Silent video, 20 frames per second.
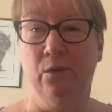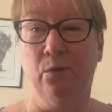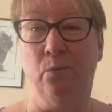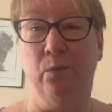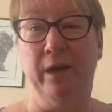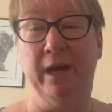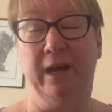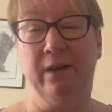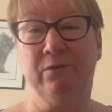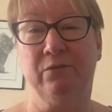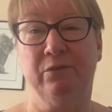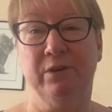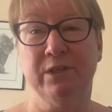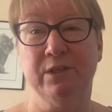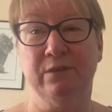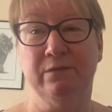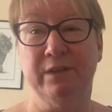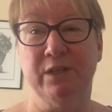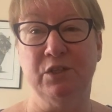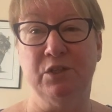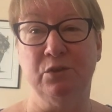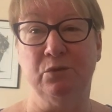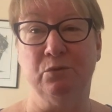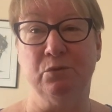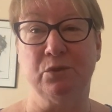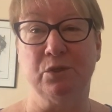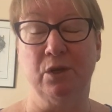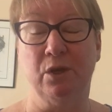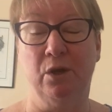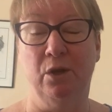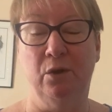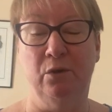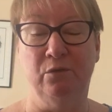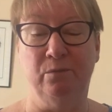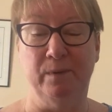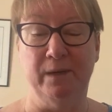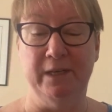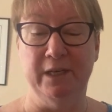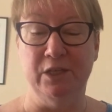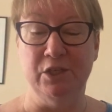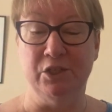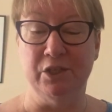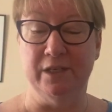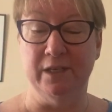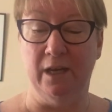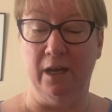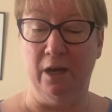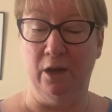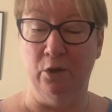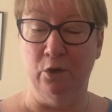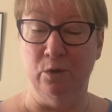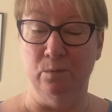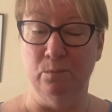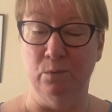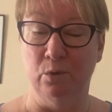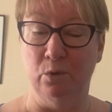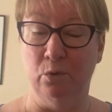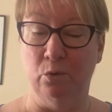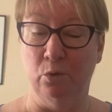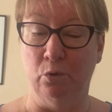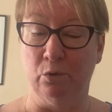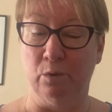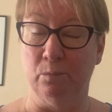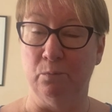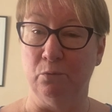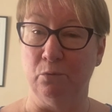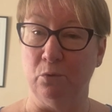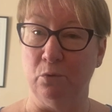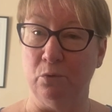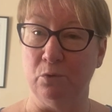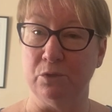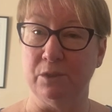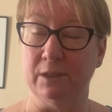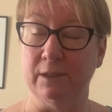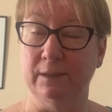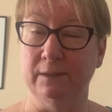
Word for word: We act for individuals who've been injured at home or abroad,